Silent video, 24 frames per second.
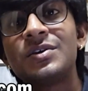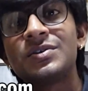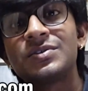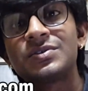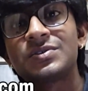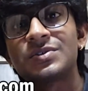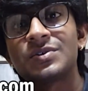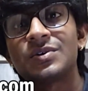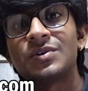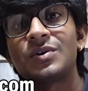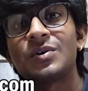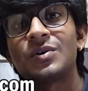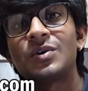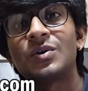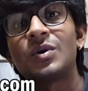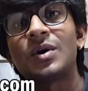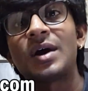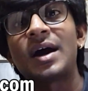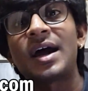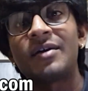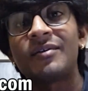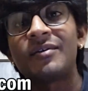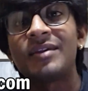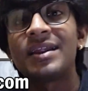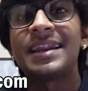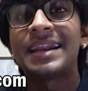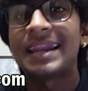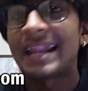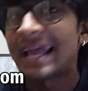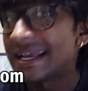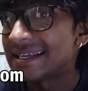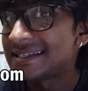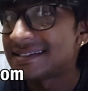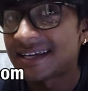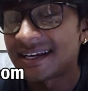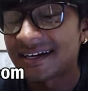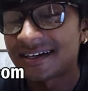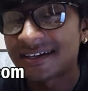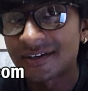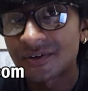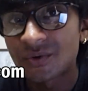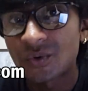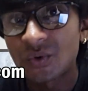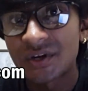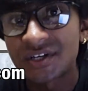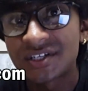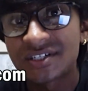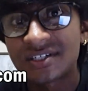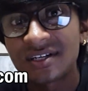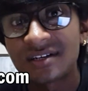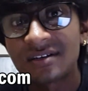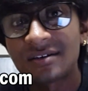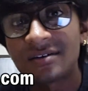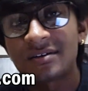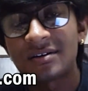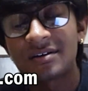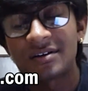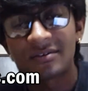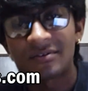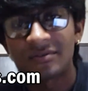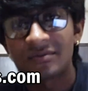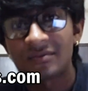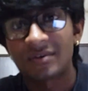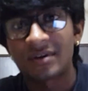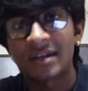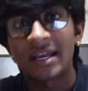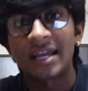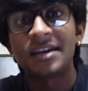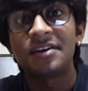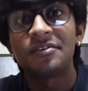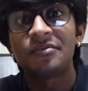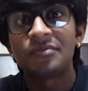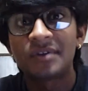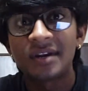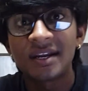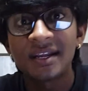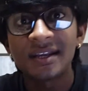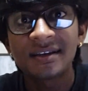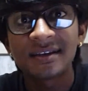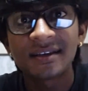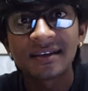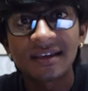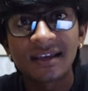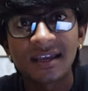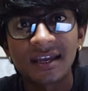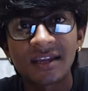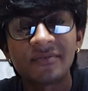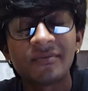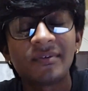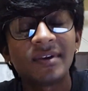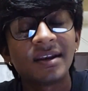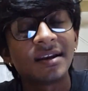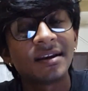So I will analyze that question or any trick and